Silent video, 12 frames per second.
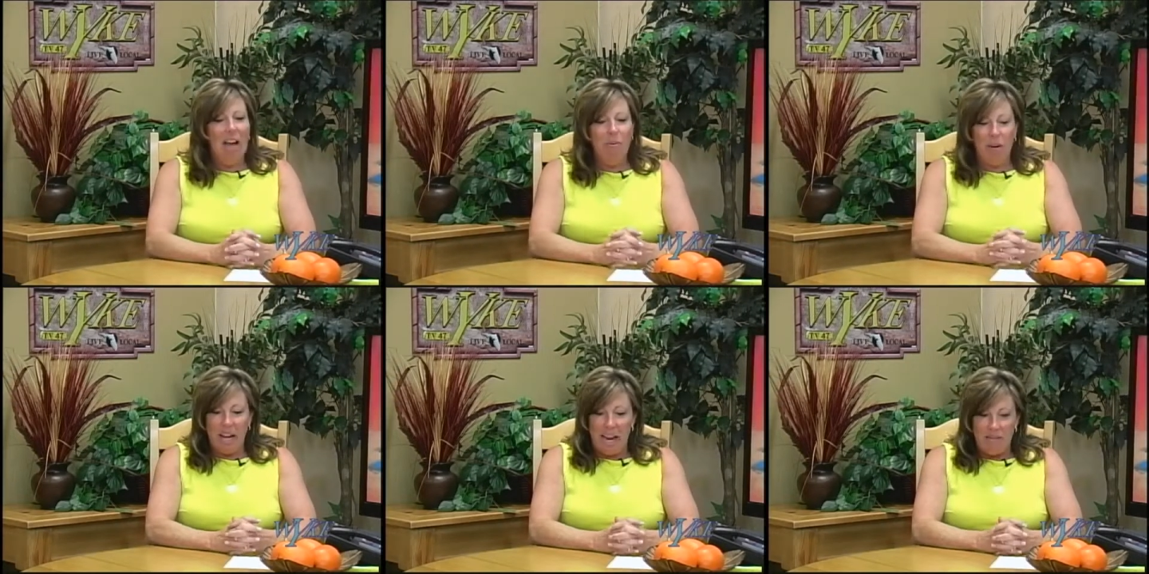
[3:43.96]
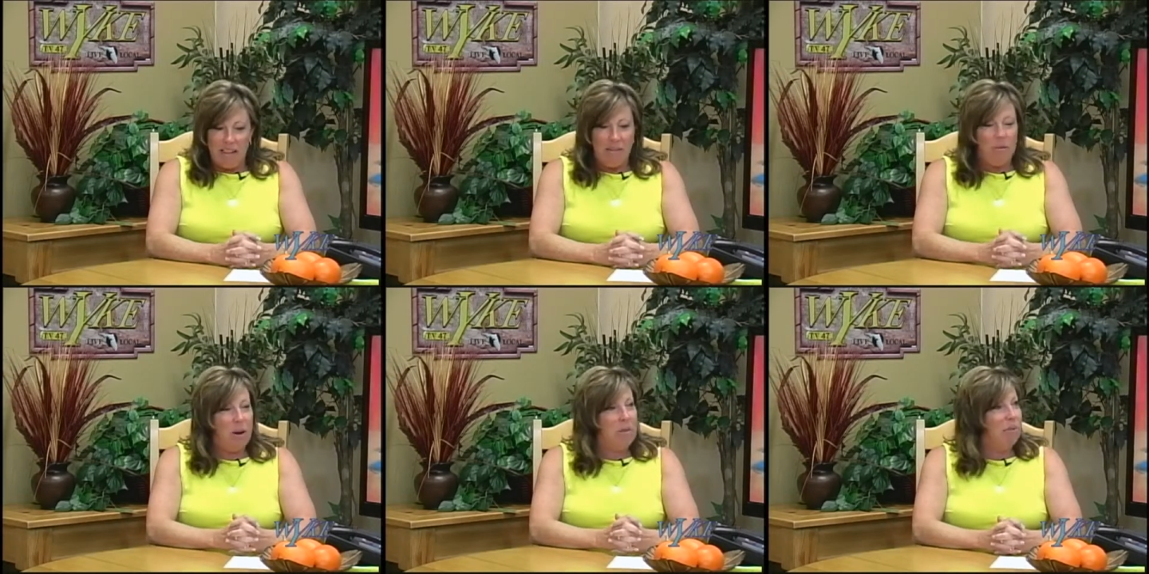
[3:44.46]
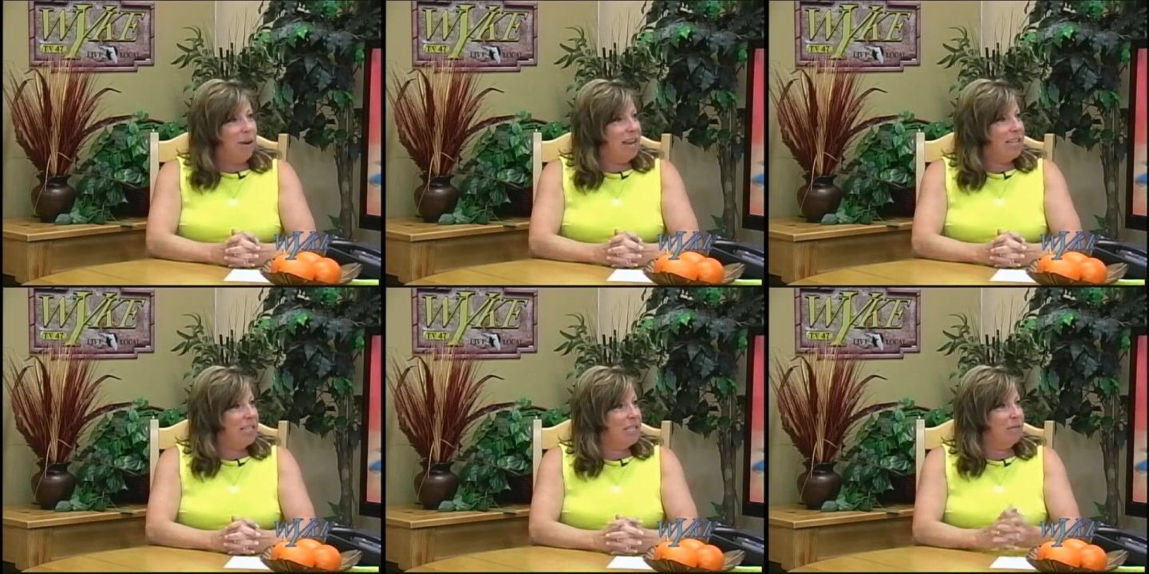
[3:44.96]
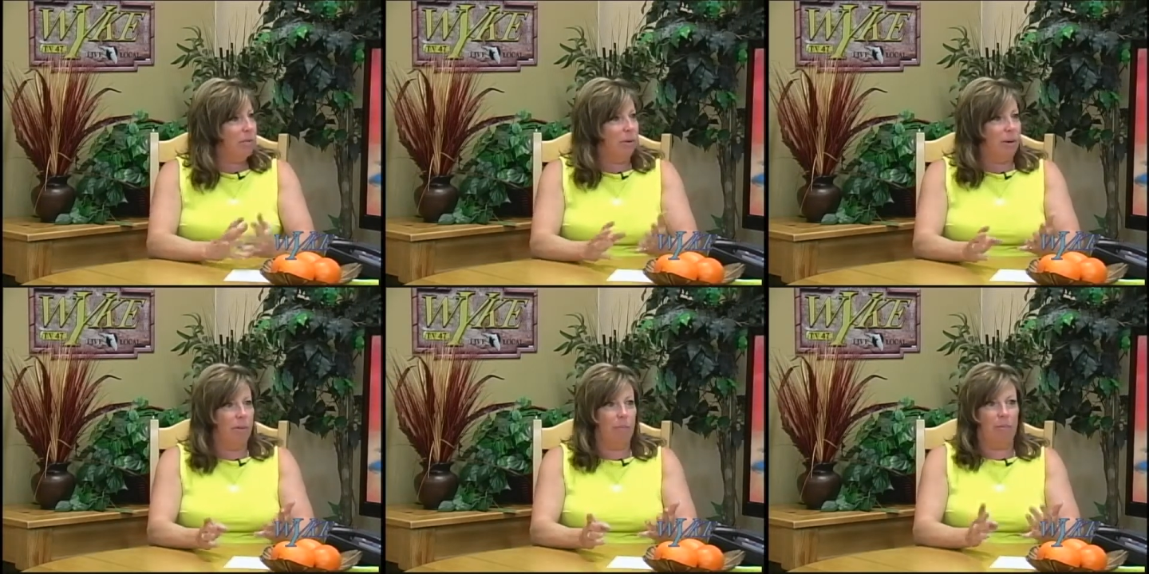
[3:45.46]
We're going to have giveaway prizes
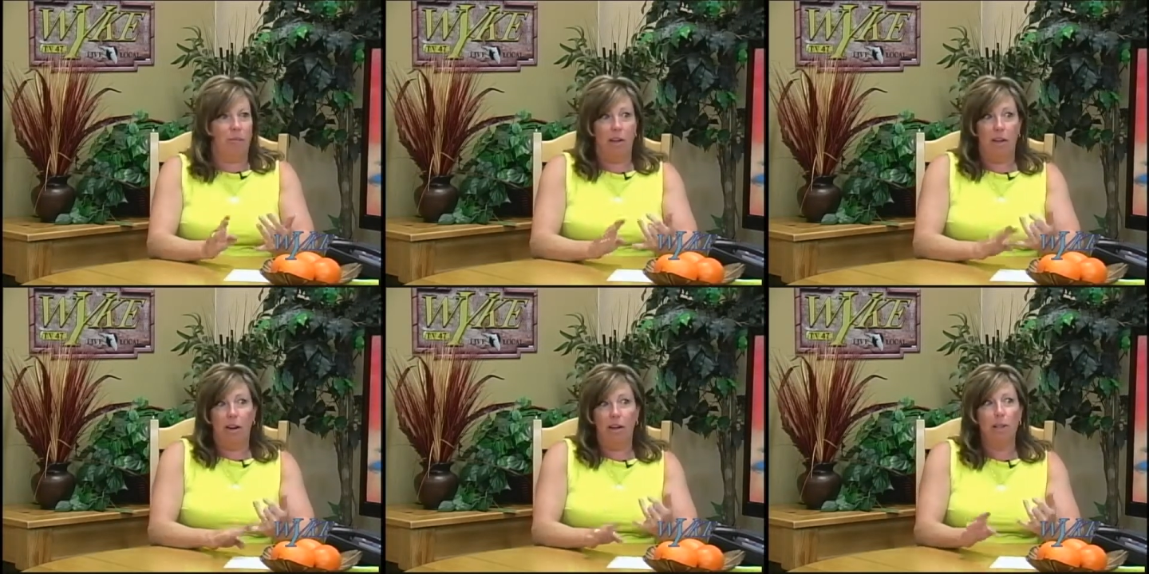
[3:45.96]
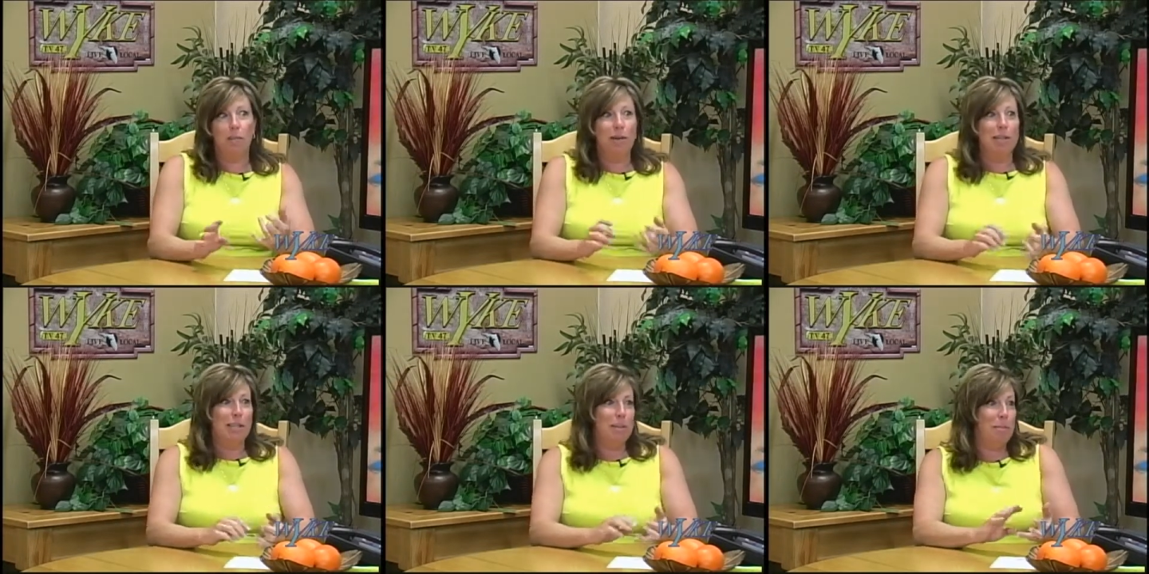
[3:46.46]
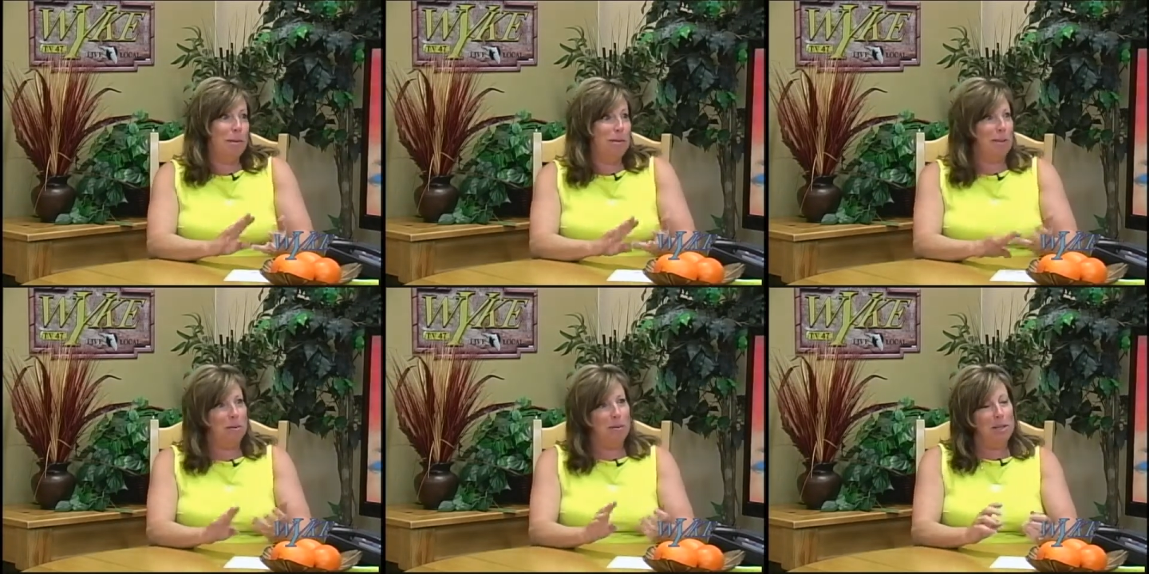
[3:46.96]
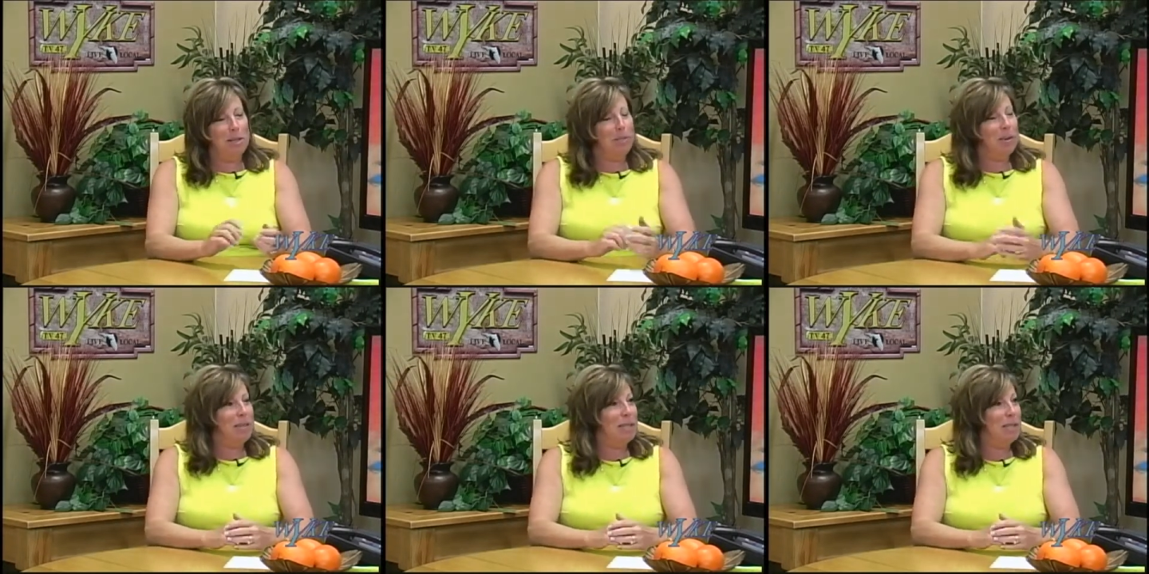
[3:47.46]
for the youngest participant, the oldest
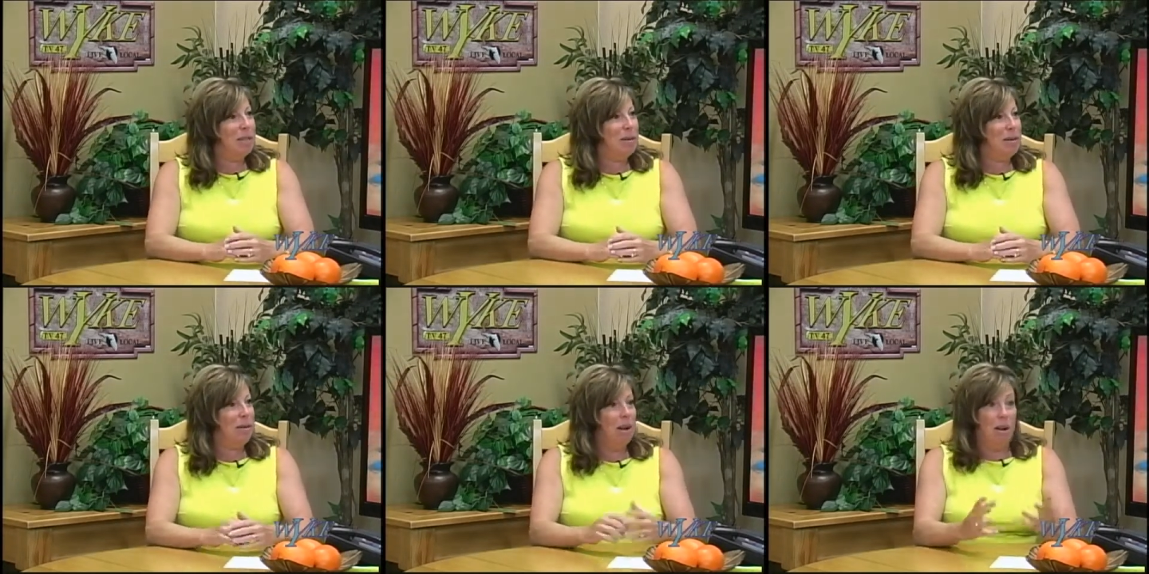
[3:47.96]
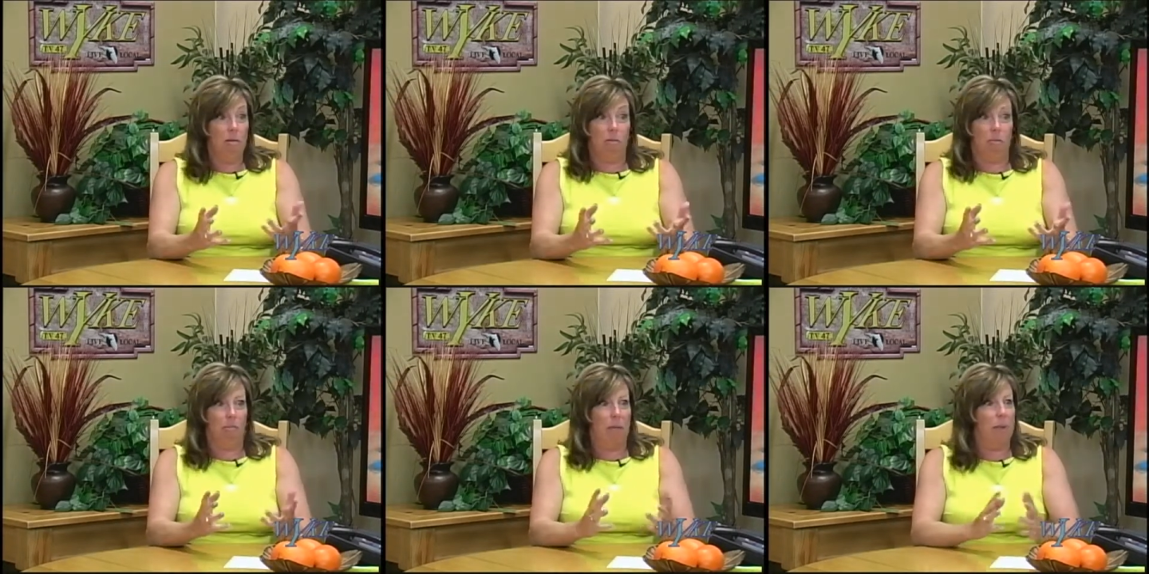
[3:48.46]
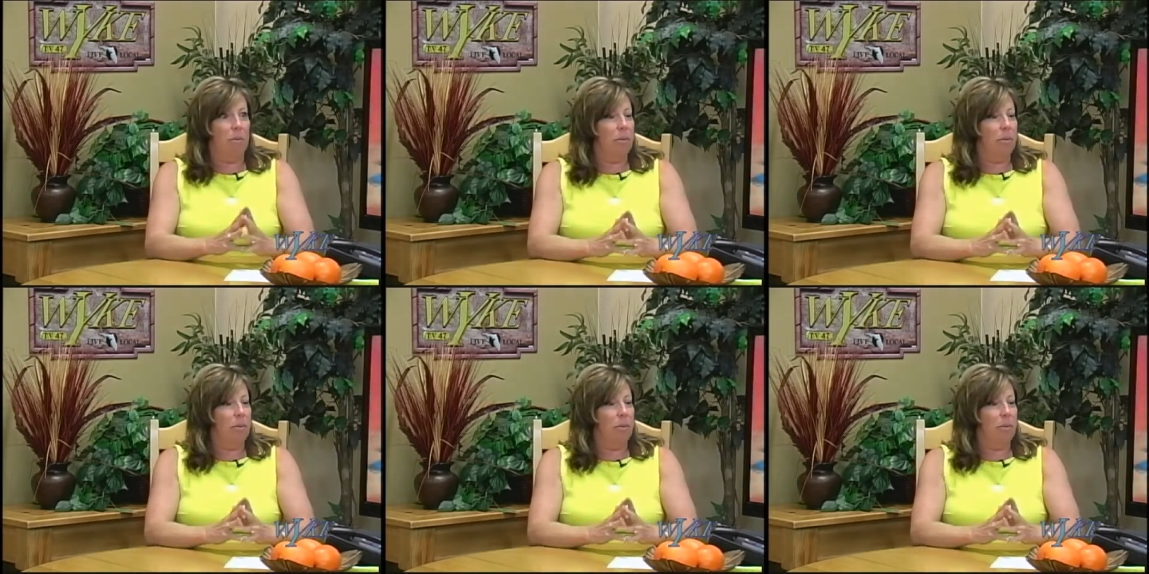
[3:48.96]
participant, people